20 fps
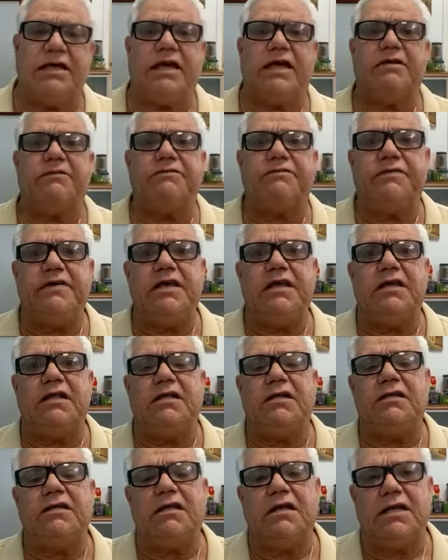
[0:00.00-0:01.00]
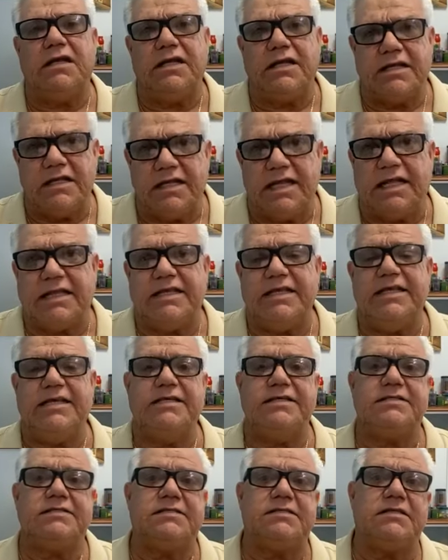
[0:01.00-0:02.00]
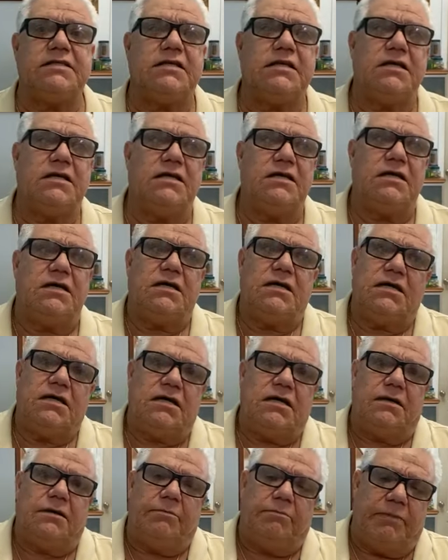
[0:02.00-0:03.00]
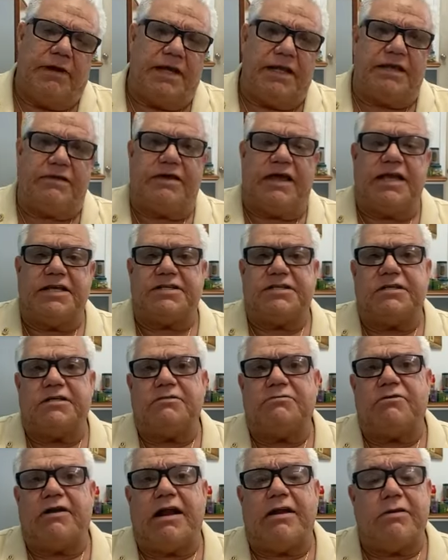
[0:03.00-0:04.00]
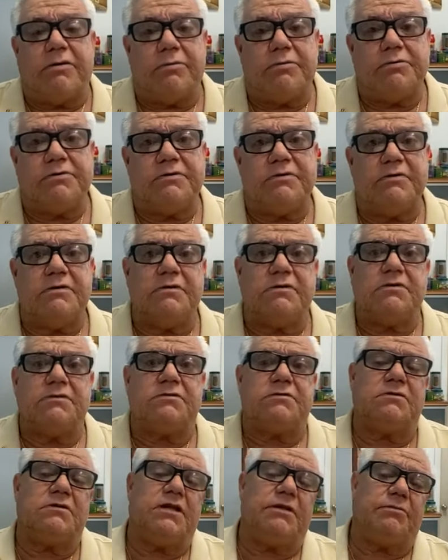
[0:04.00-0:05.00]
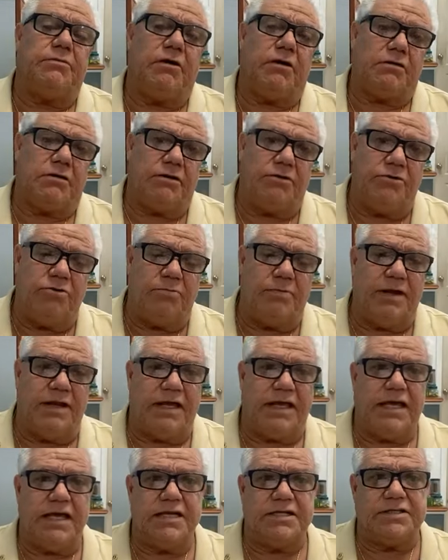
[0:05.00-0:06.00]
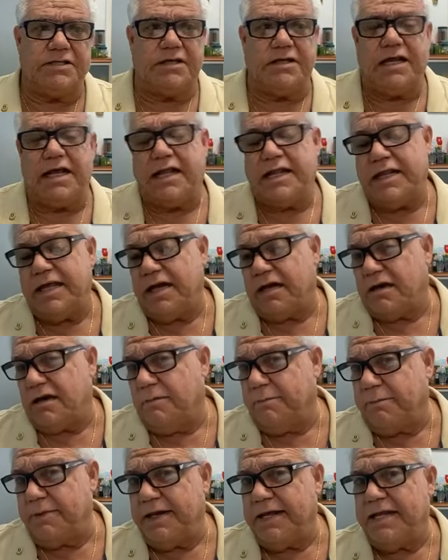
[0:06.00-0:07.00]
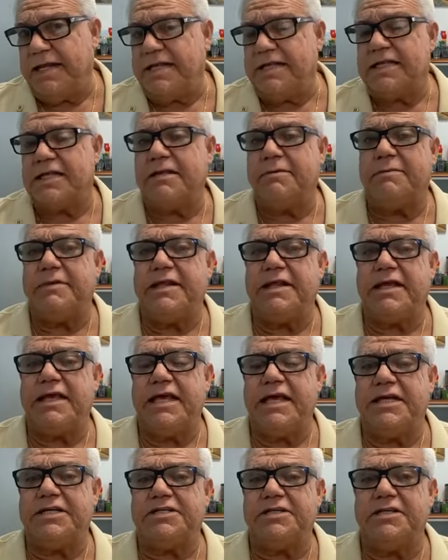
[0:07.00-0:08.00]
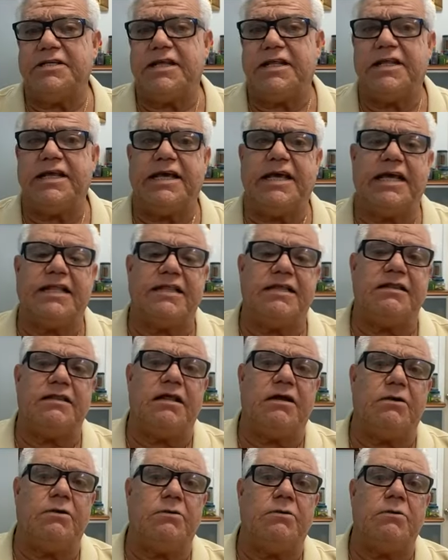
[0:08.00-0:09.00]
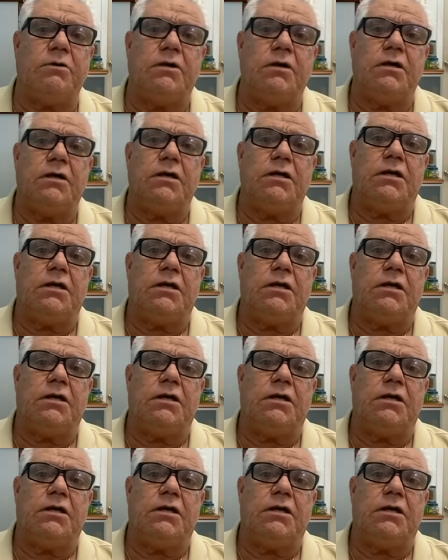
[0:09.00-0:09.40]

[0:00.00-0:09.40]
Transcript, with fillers: they can feel a little at ease. Medication ran out, so they brought a new medication, and they're complaining that the medication that they're getting now,